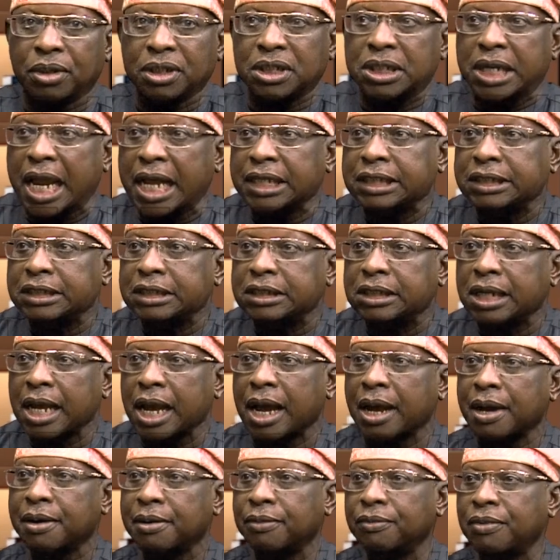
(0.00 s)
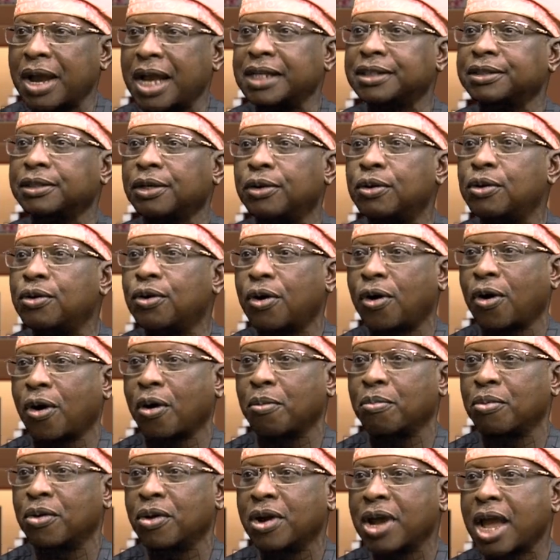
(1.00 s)
But Nigeria, where is the own
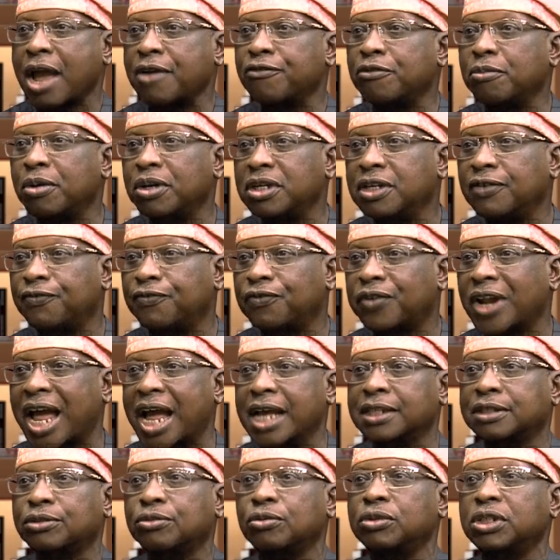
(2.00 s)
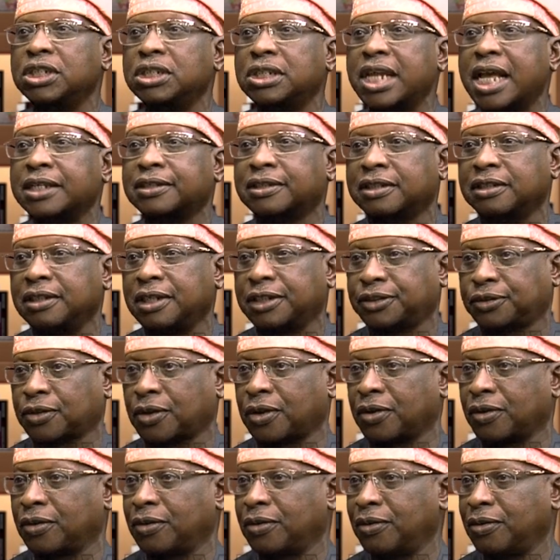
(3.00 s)
hub? Everybody flies to the
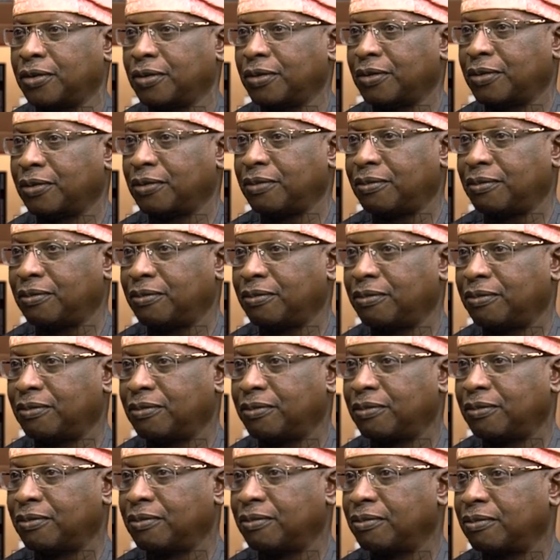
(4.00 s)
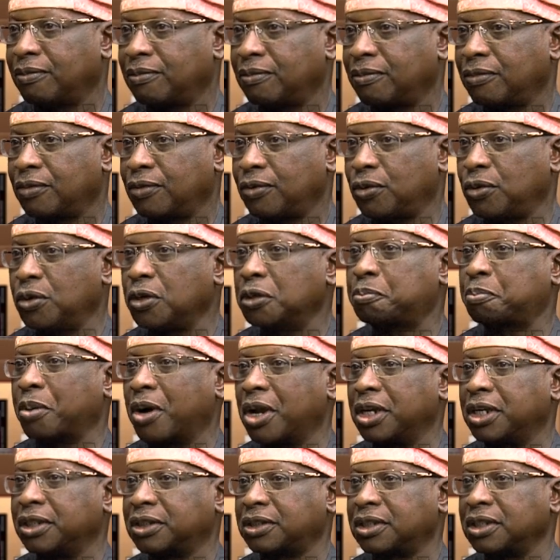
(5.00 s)
destination.
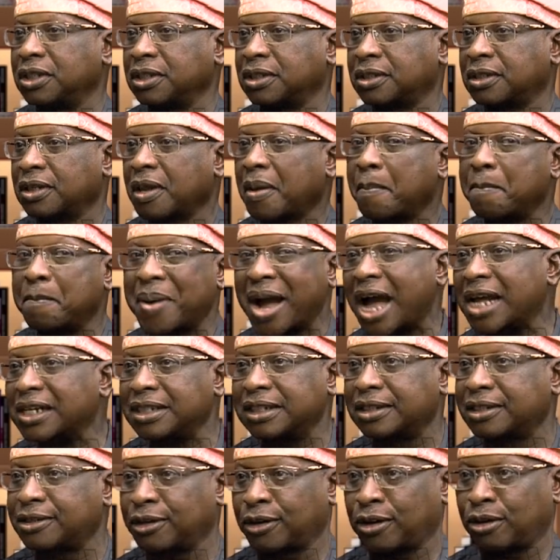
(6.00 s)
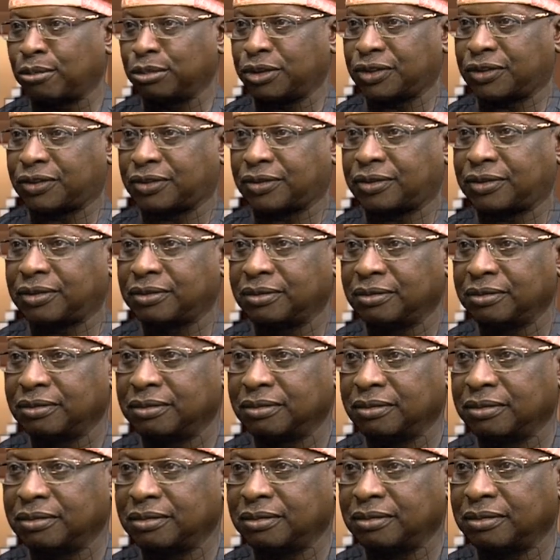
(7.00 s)
Good politics, bad economics.
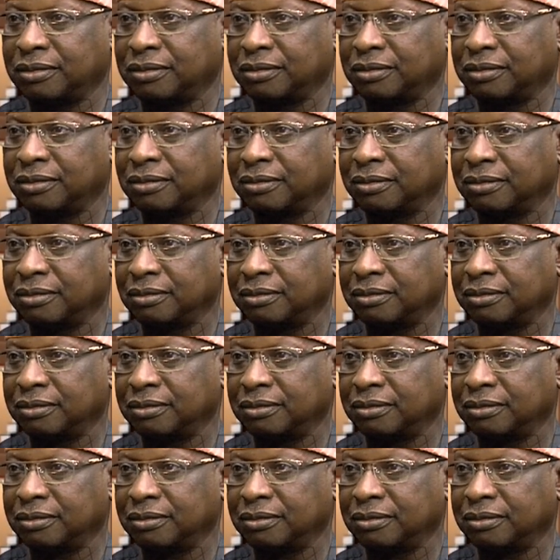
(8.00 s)
Mm.